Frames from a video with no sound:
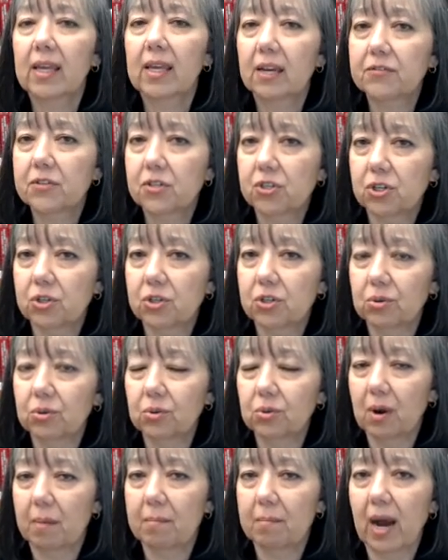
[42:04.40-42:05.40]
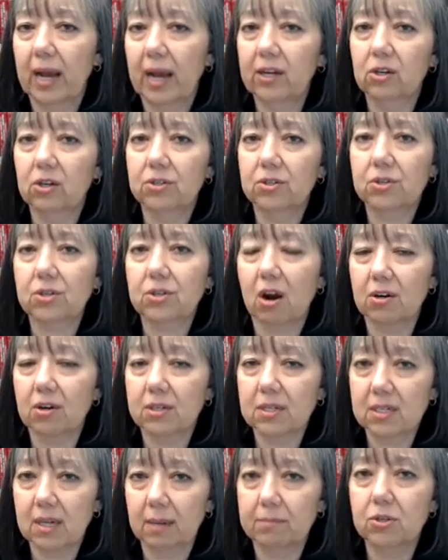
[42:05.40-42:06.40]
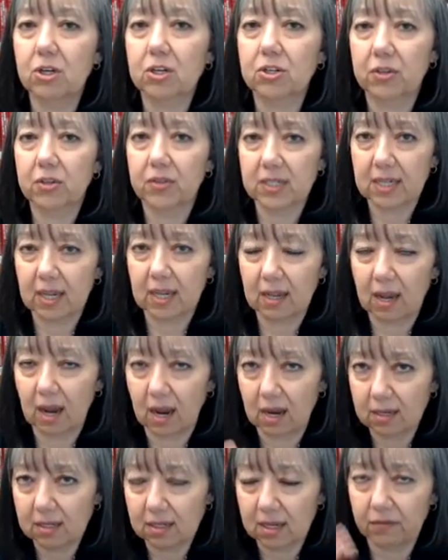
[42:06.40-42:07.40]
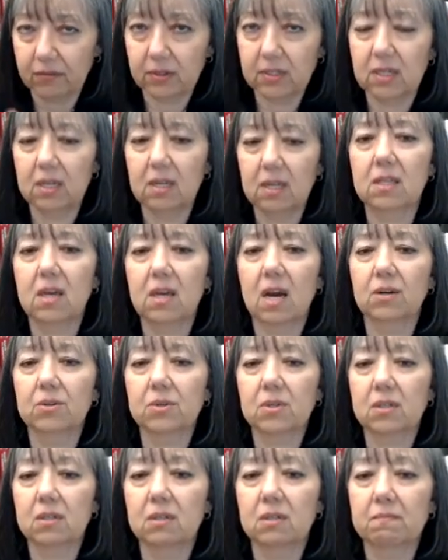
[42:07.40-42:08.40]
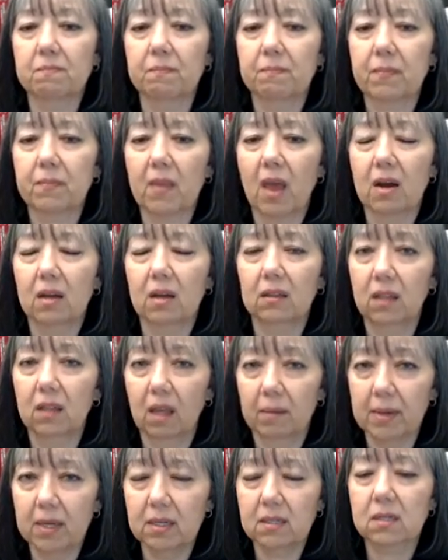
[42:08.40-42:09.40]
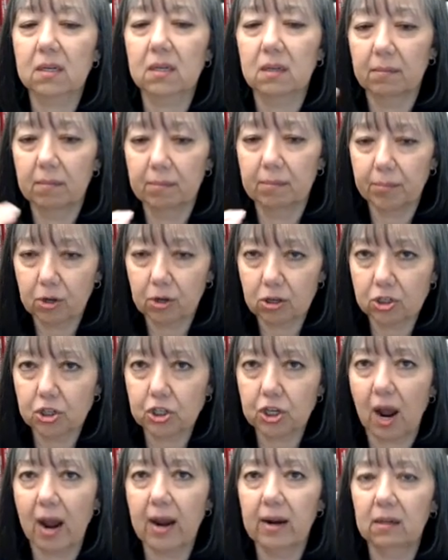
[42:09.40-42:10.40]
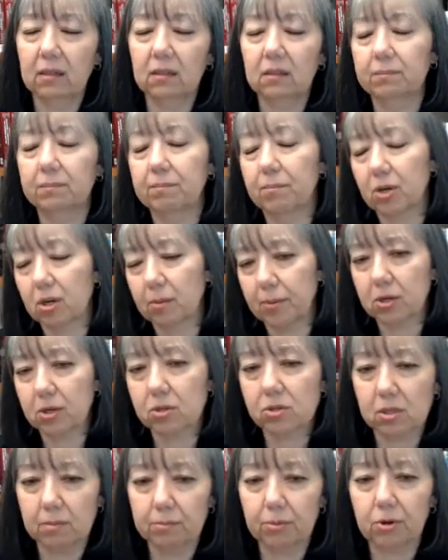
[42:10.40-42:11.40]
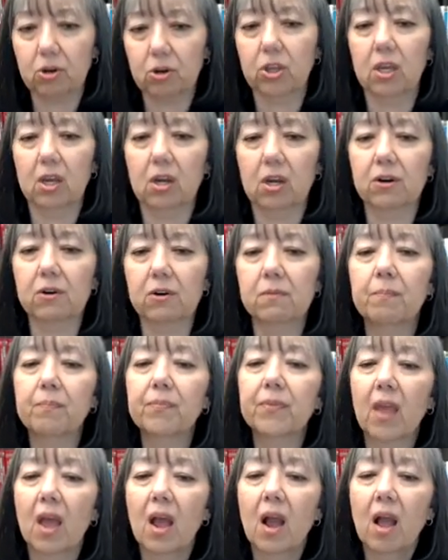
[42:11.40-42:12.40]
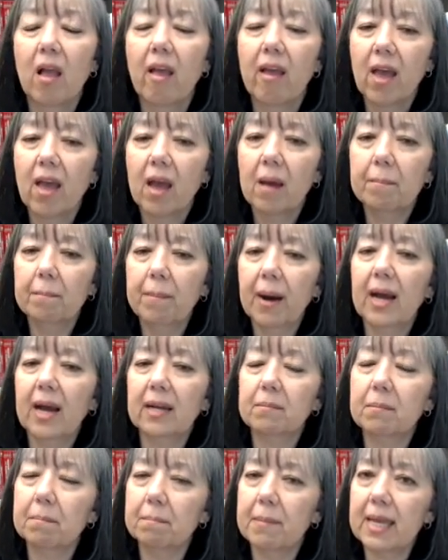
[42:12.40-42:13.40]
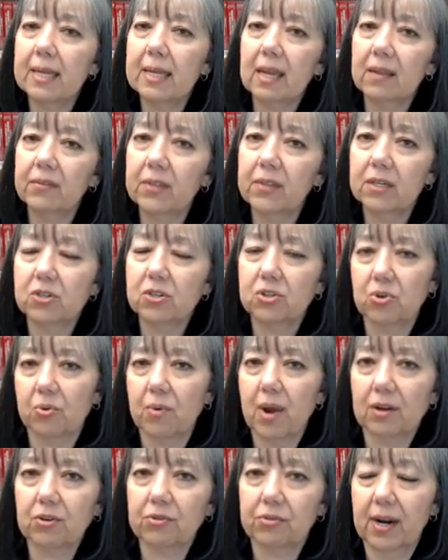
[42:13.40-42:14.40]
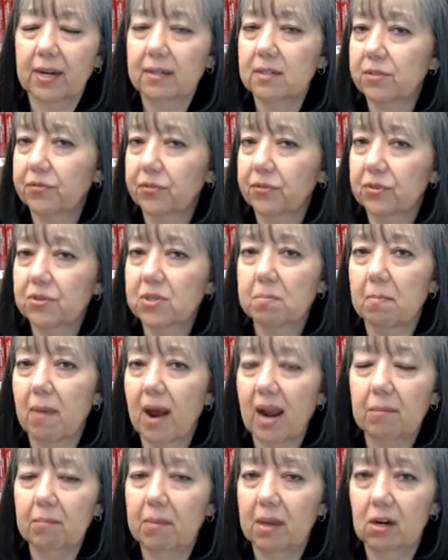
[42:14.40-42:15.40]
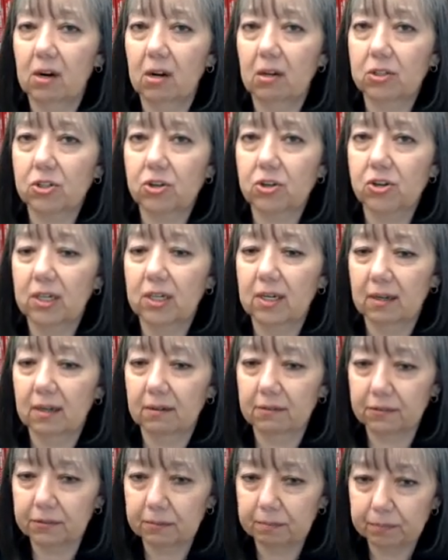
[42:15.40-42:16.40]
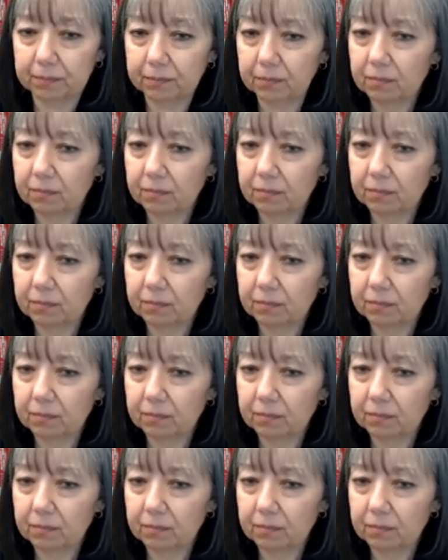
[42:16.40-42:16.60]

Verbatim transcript: Gifts to minors are subject to the uh, 17,000 uh, um, limit per child, per person per year. But making these direct transfers might be an alternative